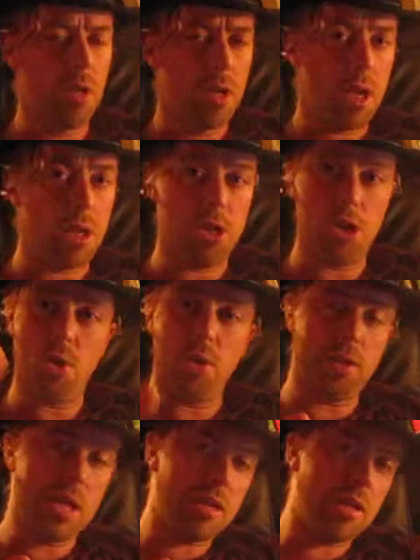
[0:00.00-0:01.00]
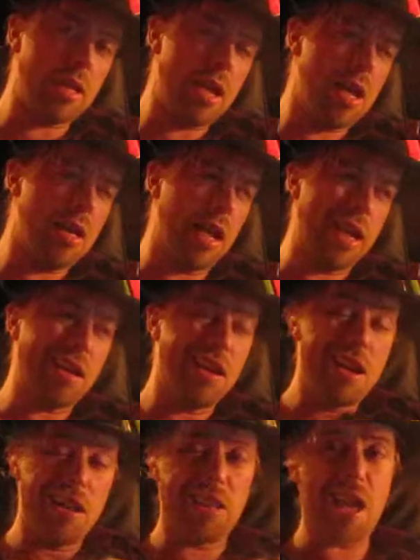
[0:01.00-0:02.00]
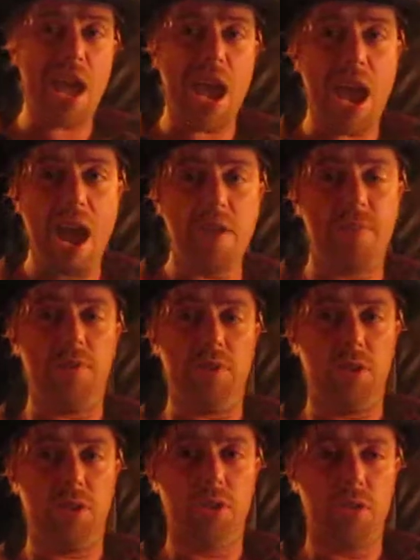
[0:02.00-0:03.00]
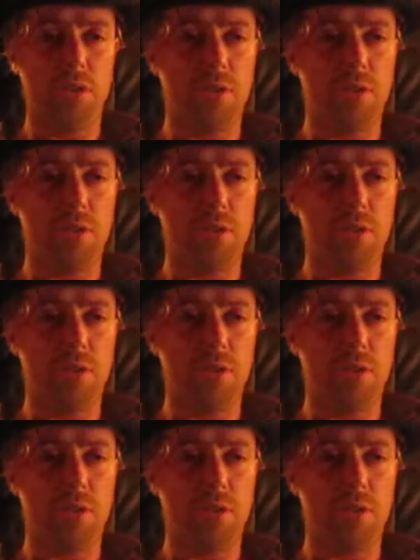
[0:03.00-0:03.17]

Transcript: And you know what they said? Like, the average